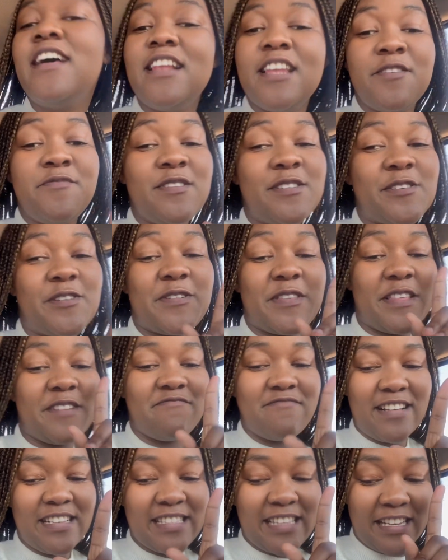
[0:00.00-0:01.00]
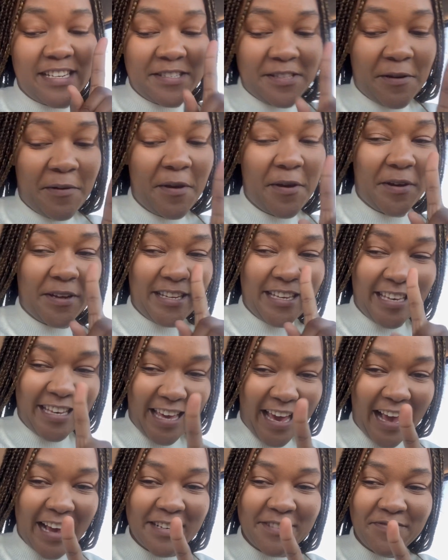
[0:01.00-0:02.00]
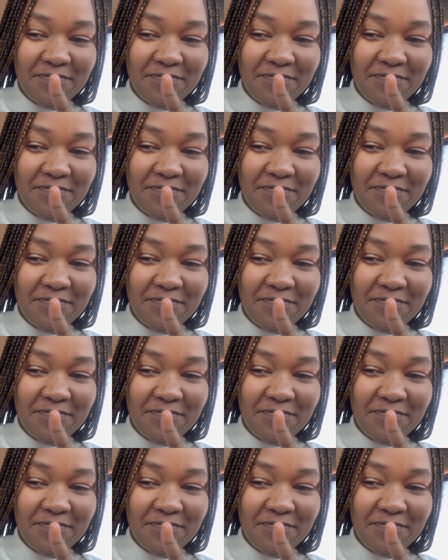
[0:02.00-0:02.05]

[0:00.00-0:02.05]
Let me show you the mess that is going on here.